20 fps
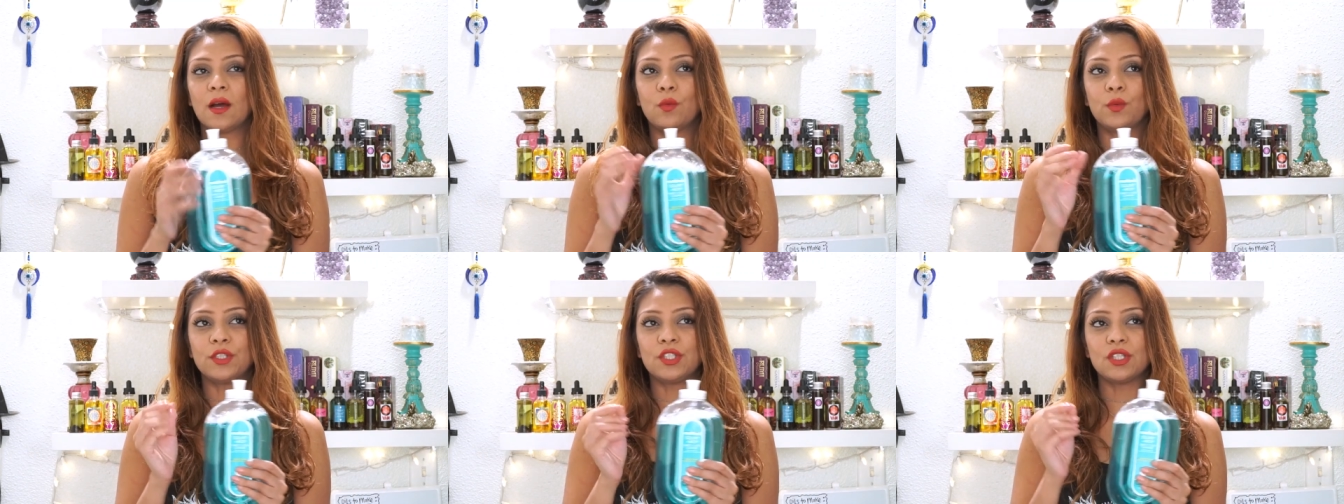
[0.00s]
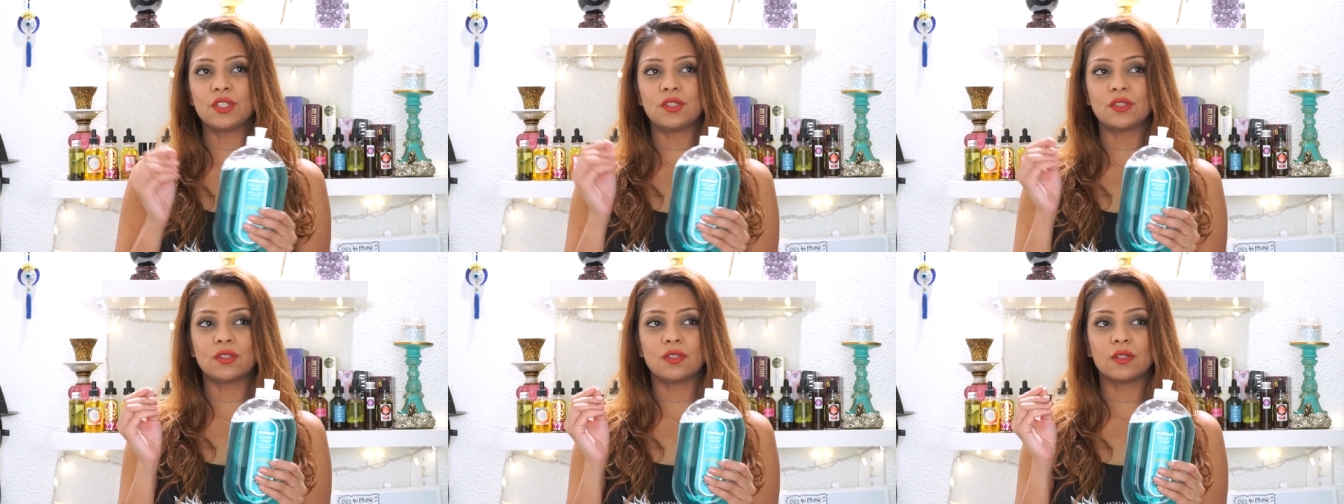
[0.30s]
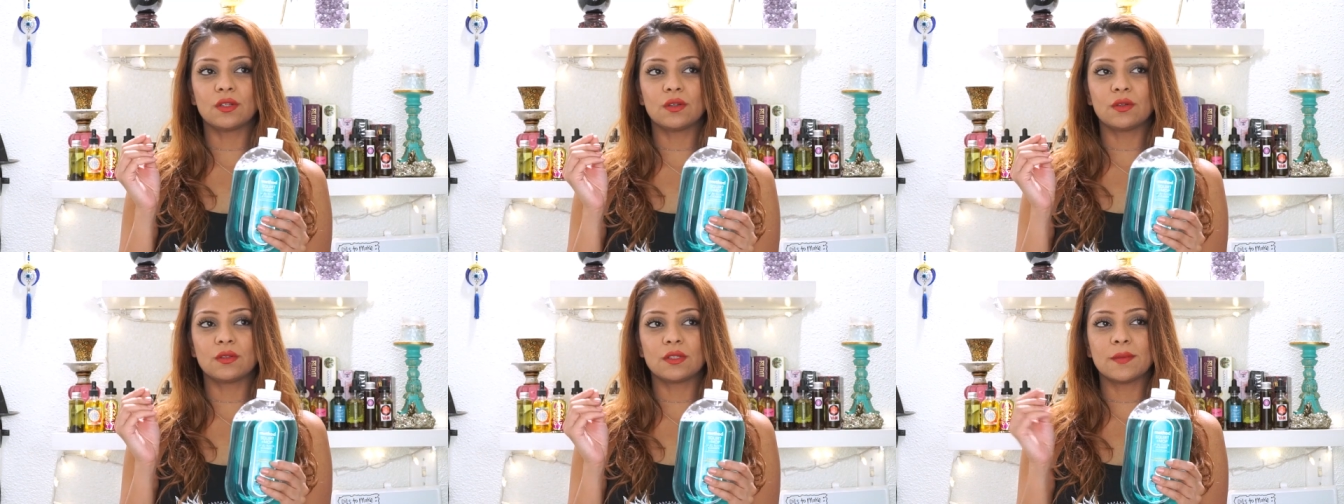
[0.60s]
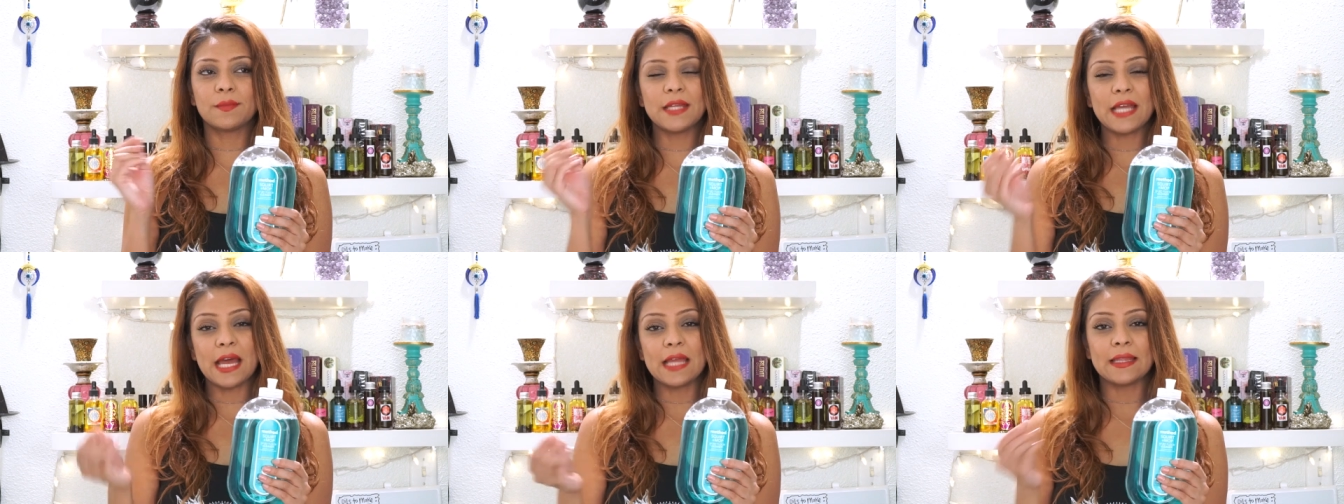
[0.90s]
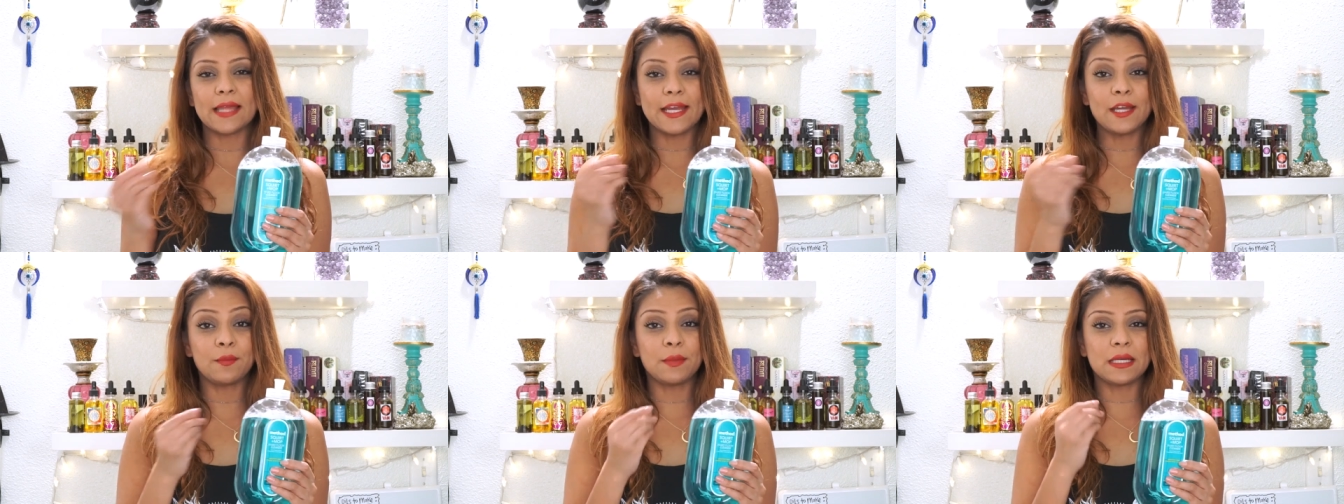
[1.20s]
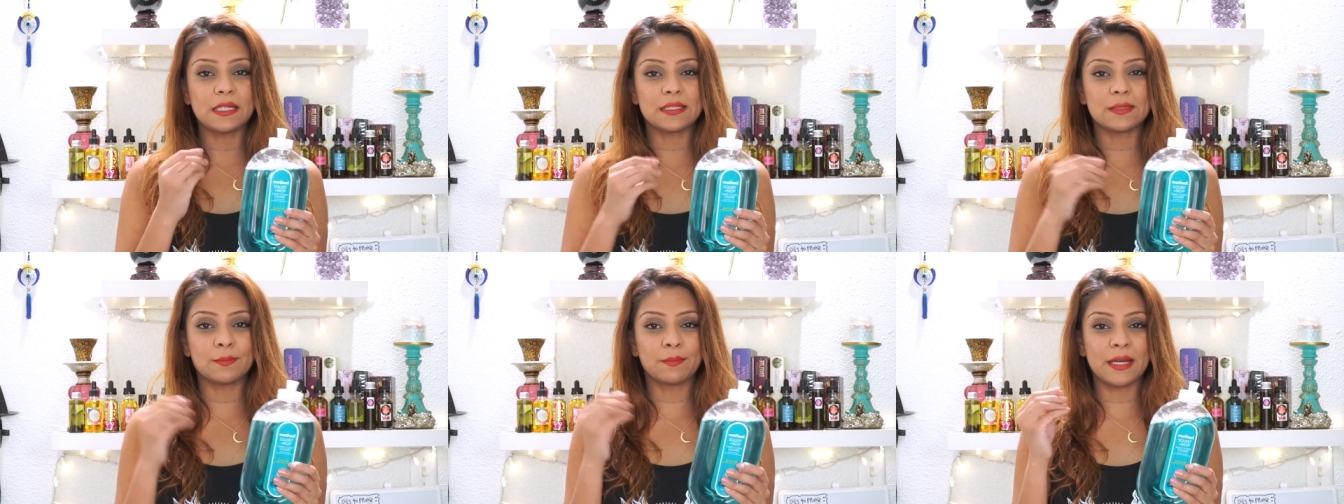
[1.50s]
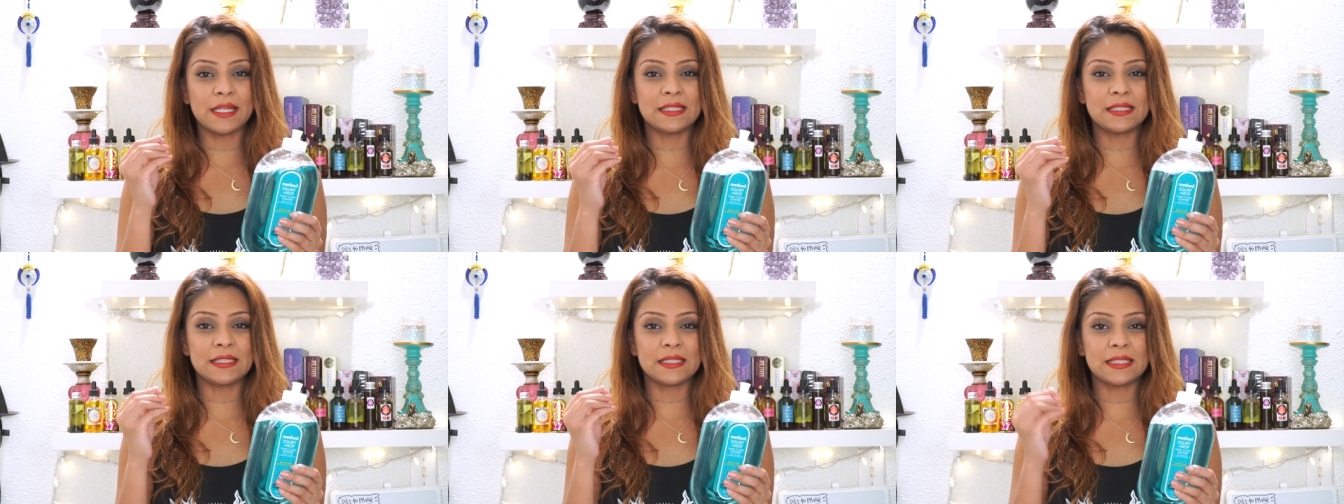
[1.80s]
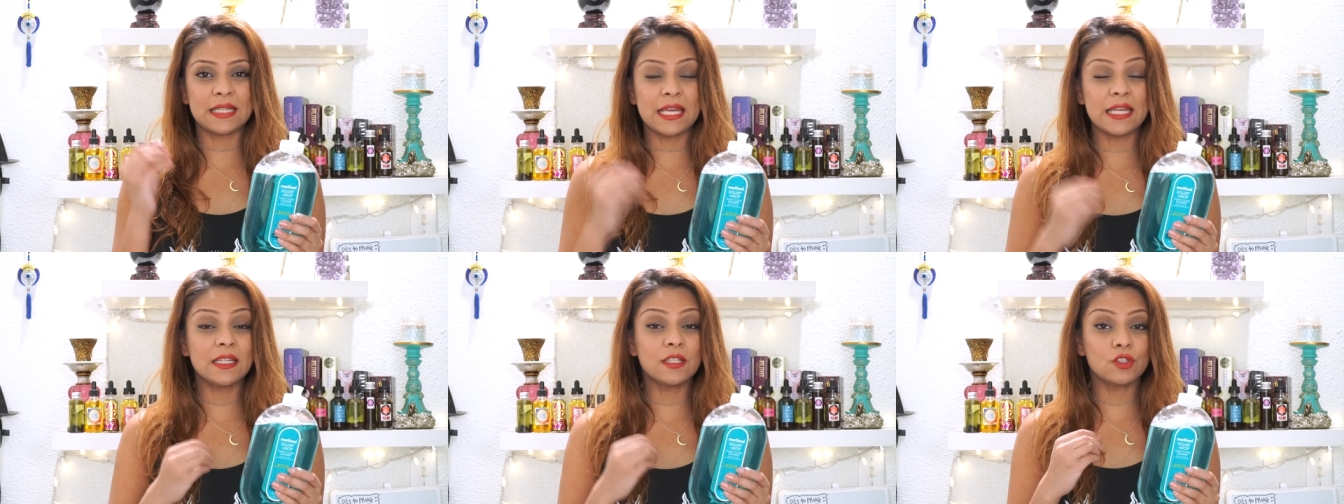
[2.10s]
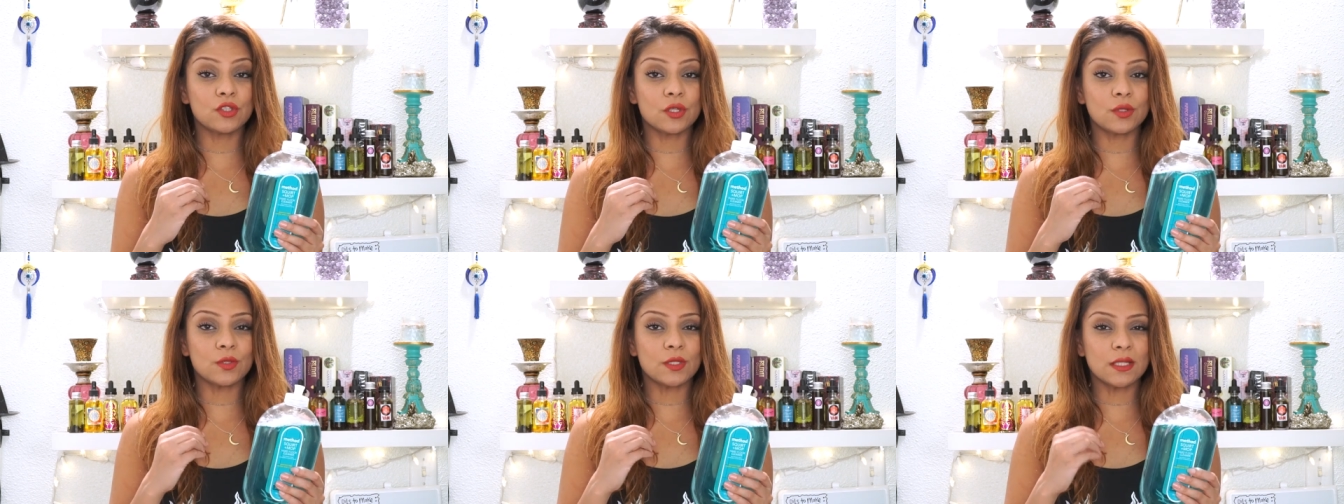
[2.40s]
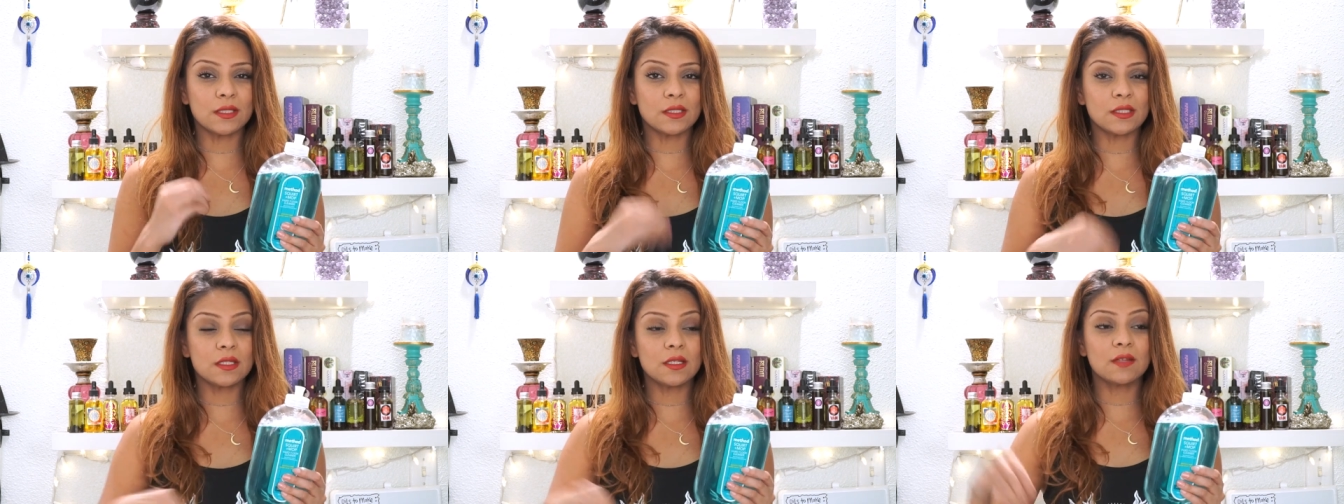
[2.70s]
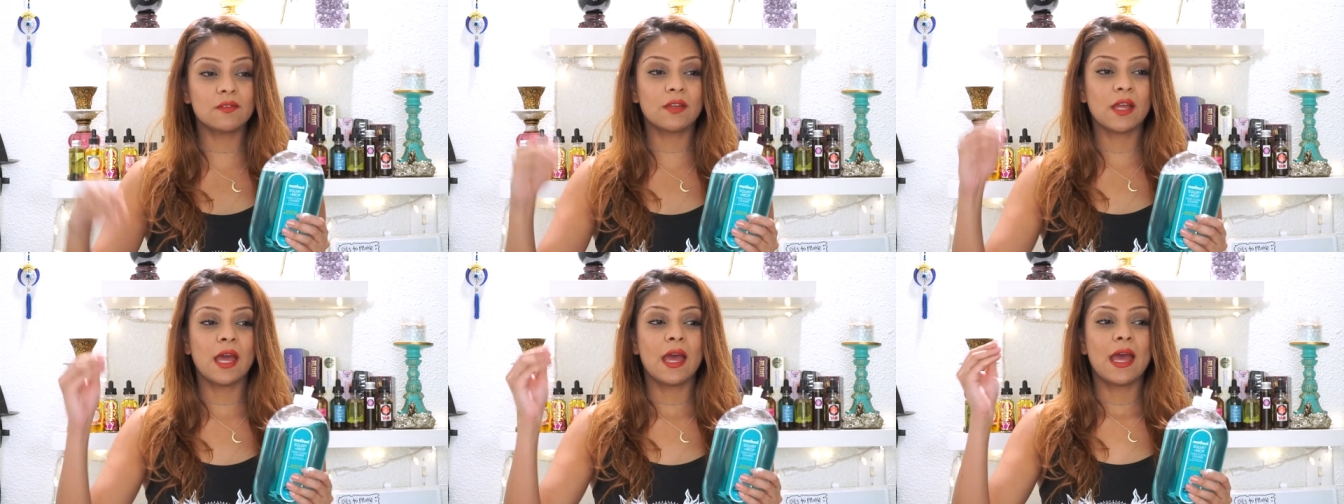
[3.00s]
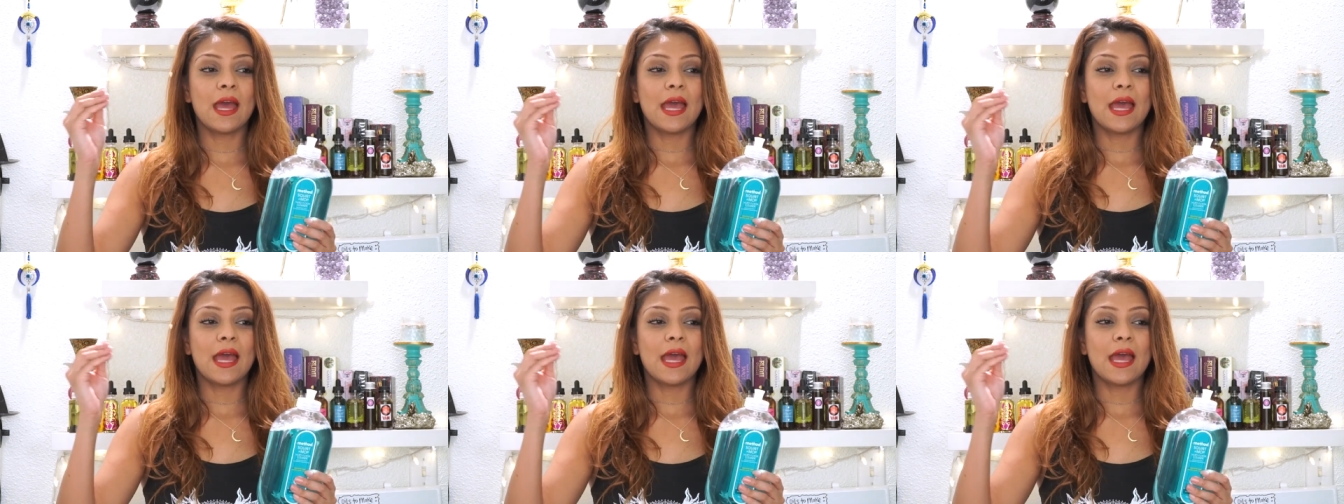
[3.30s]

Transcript: which is something I like because my skin is so sensitive